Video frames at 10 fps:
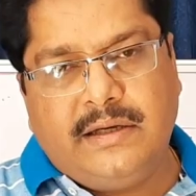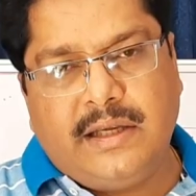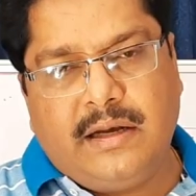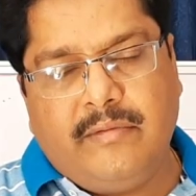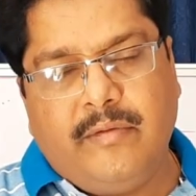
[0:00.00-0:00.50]
and
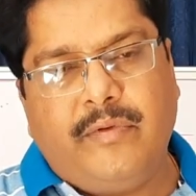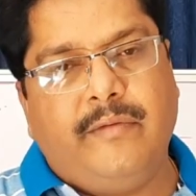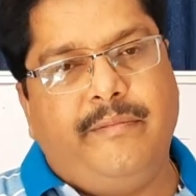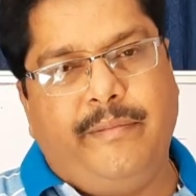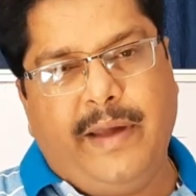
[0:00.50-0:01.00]
gentlemen, for
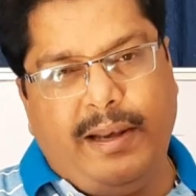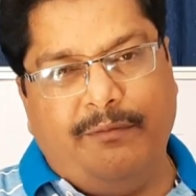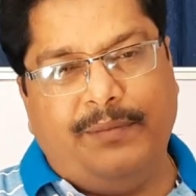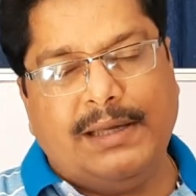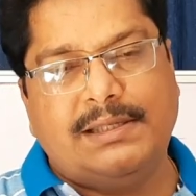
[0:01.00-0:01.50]

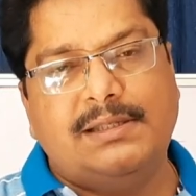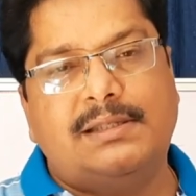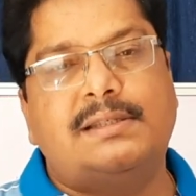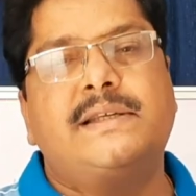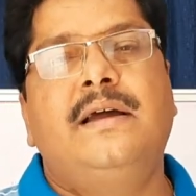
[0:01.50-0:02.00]
very
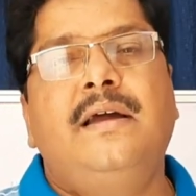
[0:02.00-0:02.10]
patience